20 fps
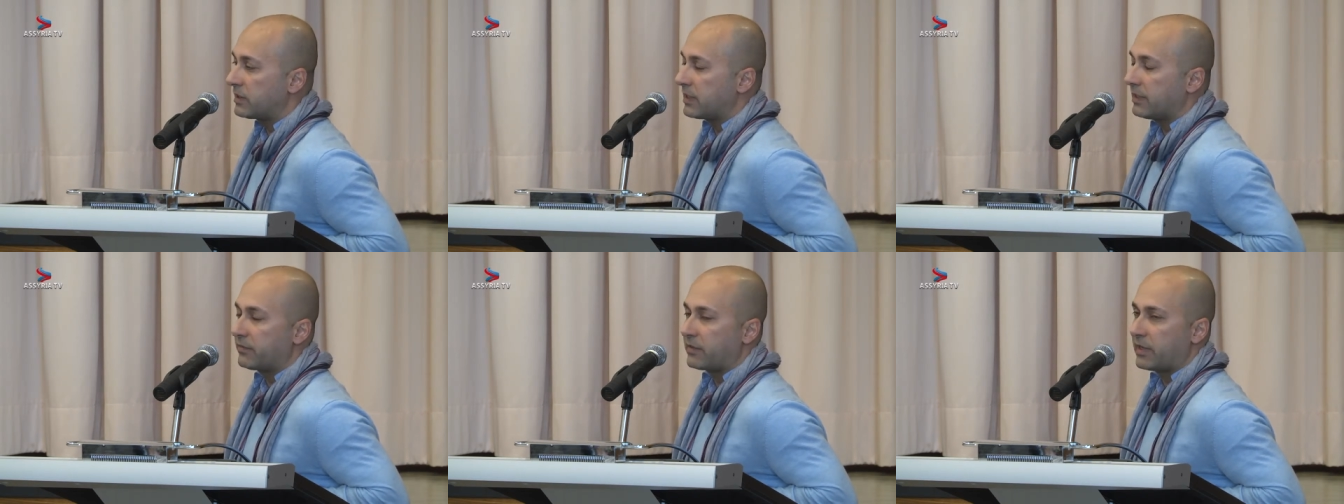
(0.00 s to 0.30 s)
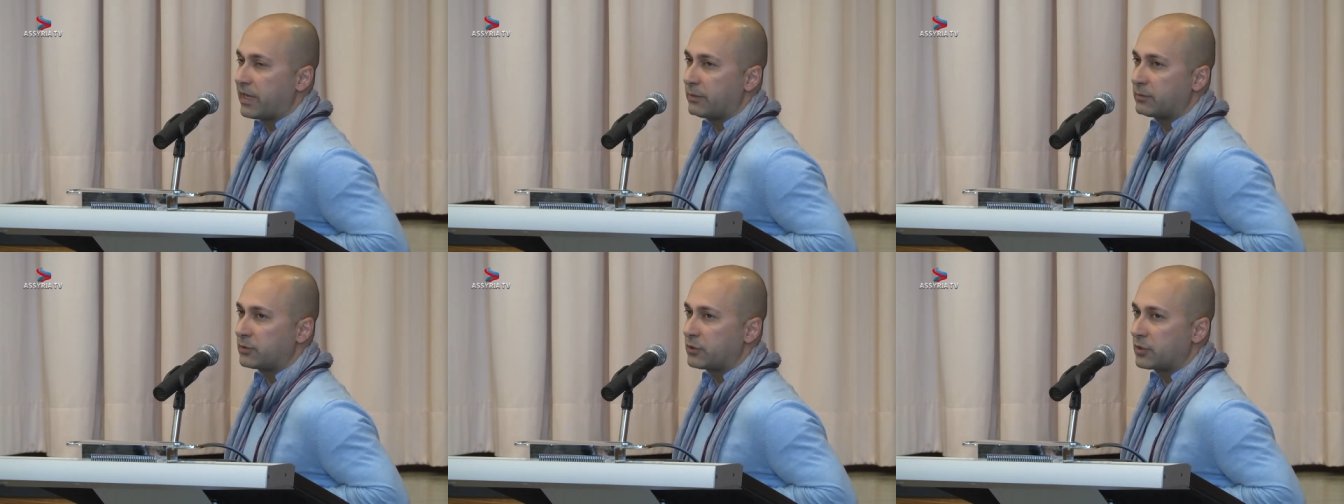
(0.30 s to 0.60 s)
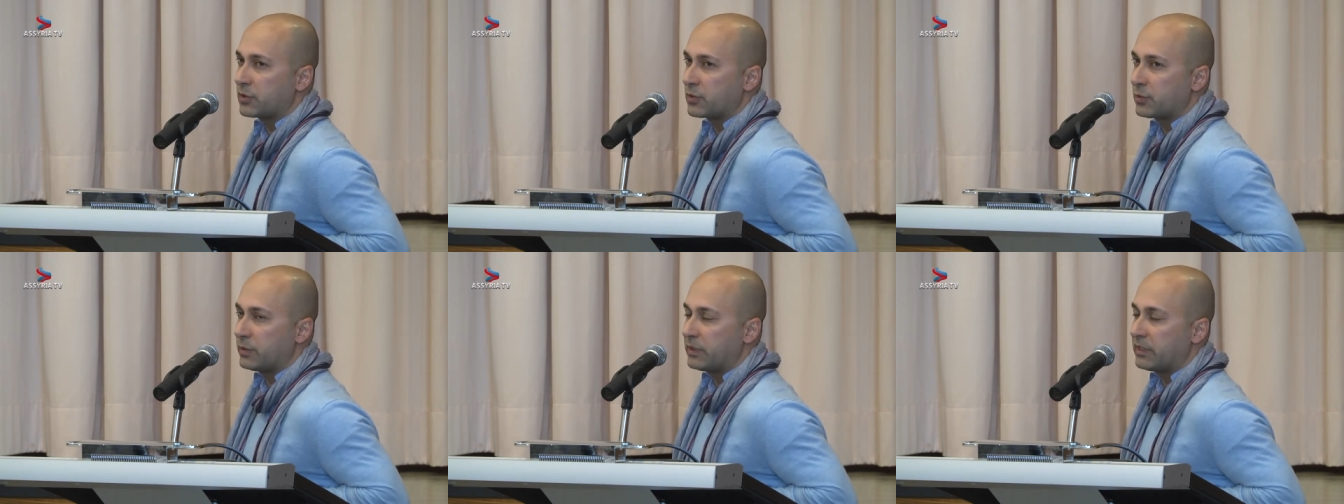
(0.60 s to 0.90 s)
They've come
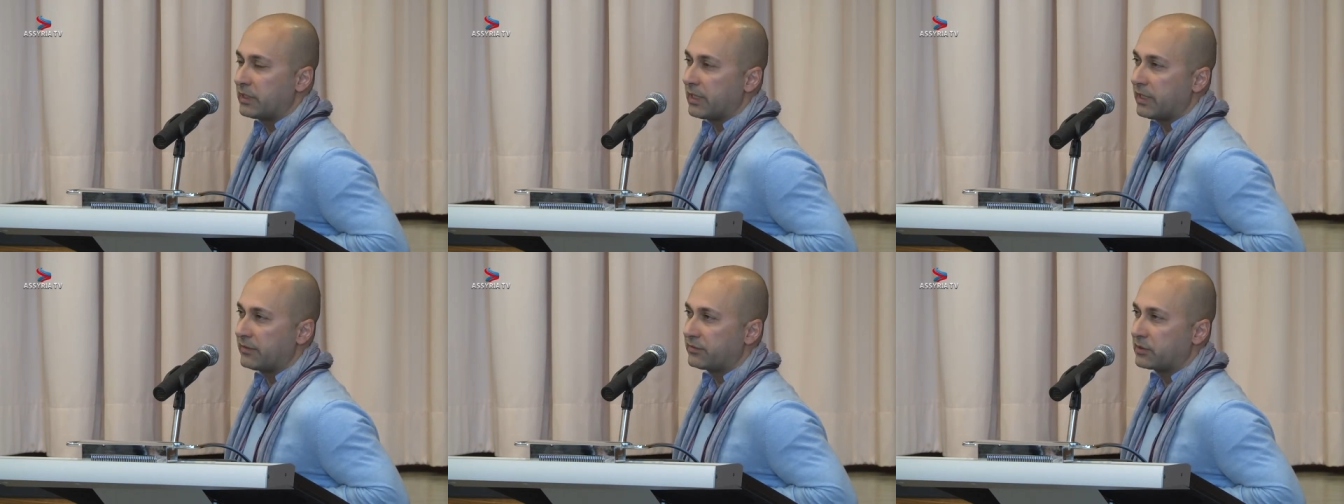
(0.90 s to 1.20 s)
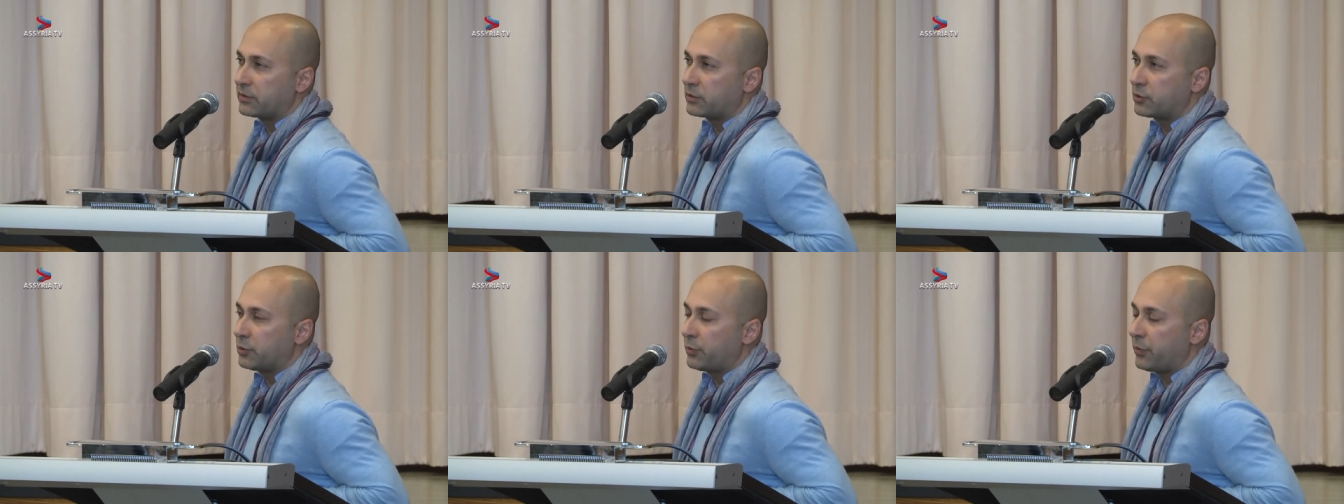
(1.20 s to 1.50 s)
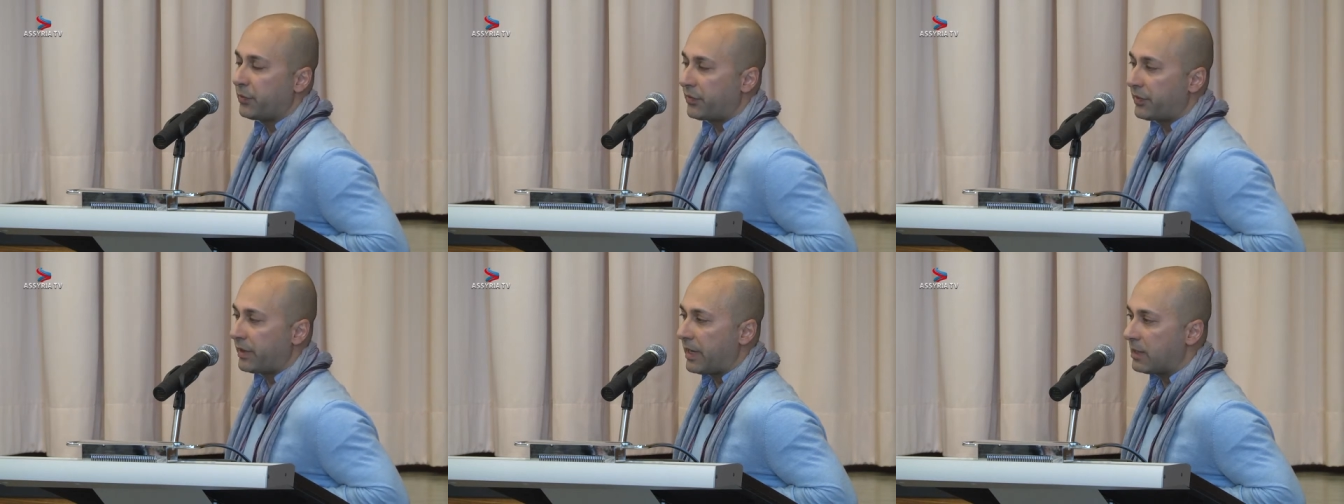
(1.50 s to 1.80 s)
to Sweden after
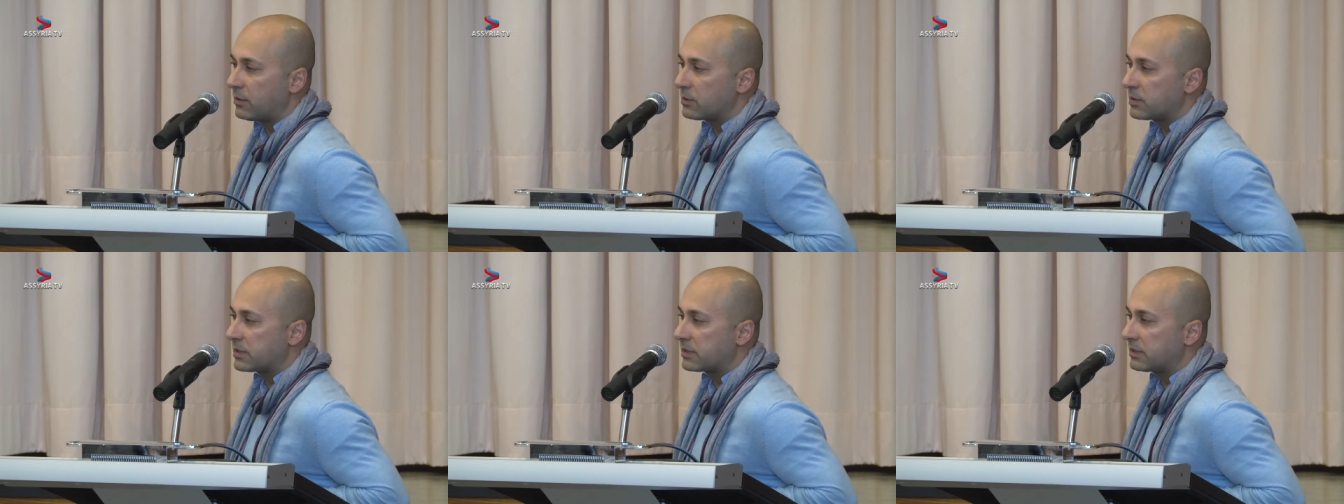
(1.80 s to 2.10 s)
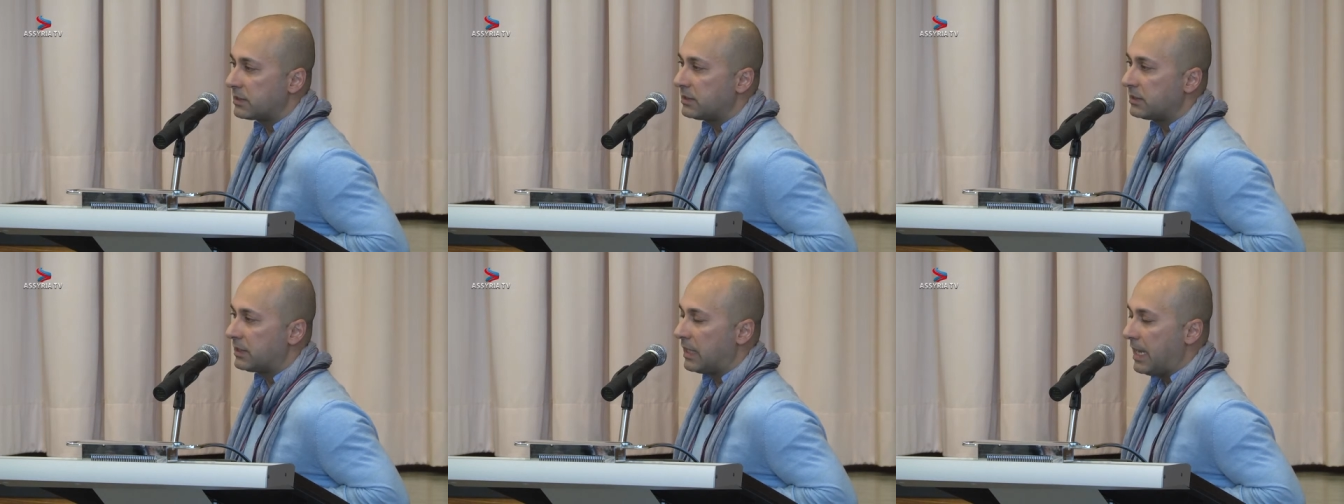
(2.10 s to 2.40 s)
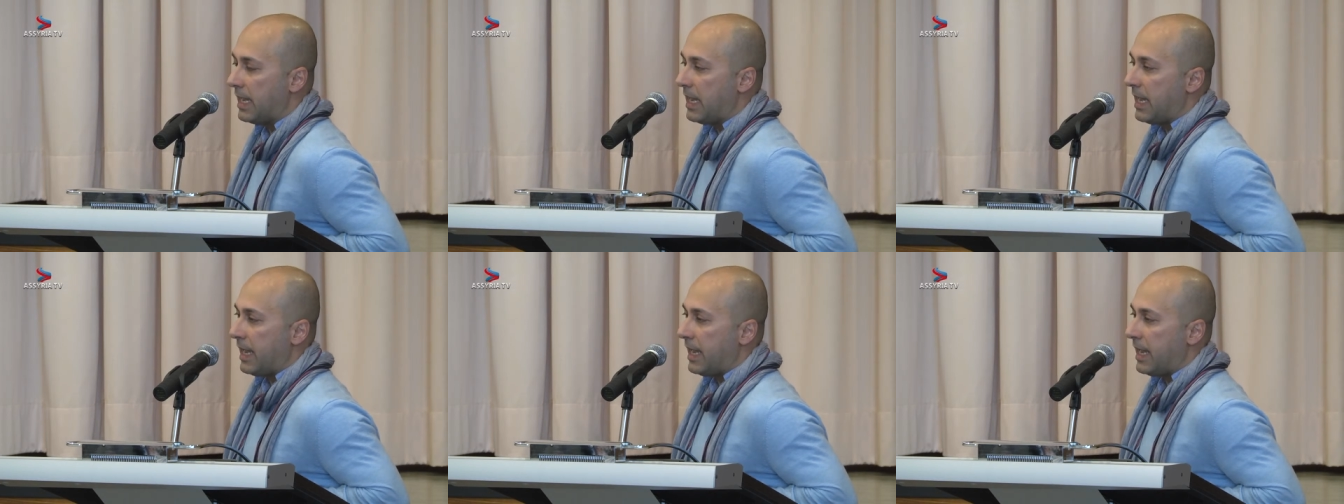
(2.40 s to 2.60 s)
2000,